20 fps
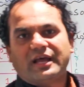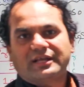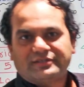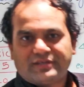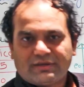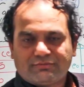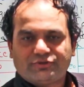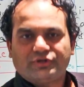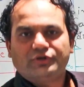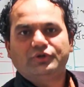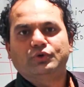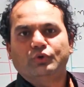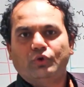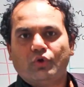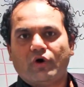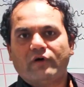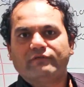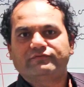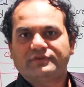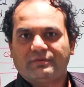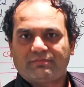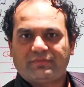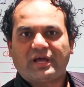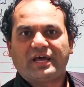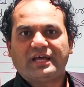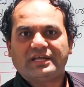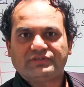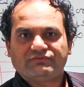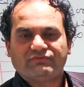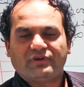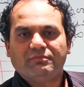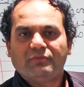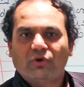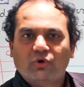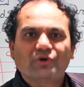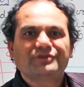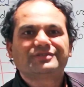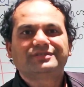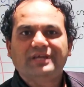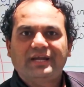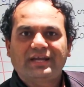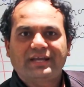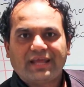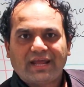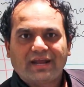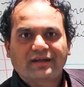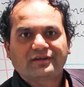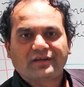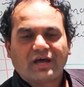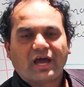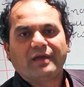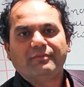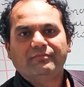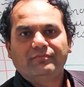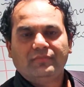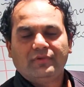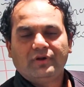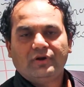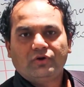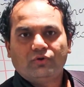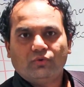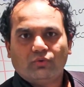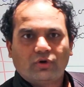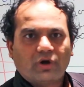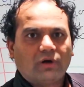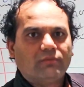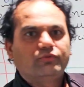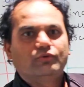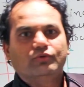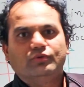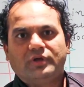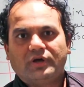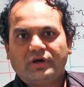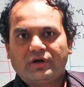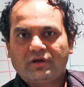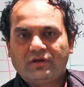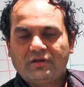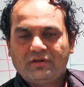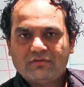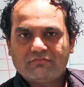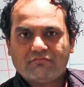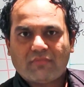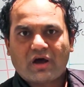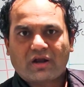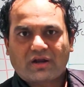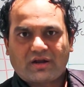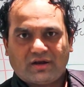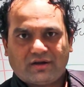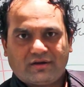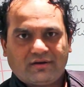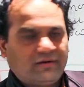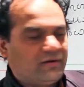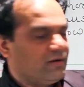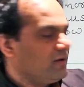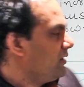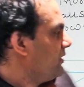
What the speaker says: exception to law of supply as well, because they take time to come to the market.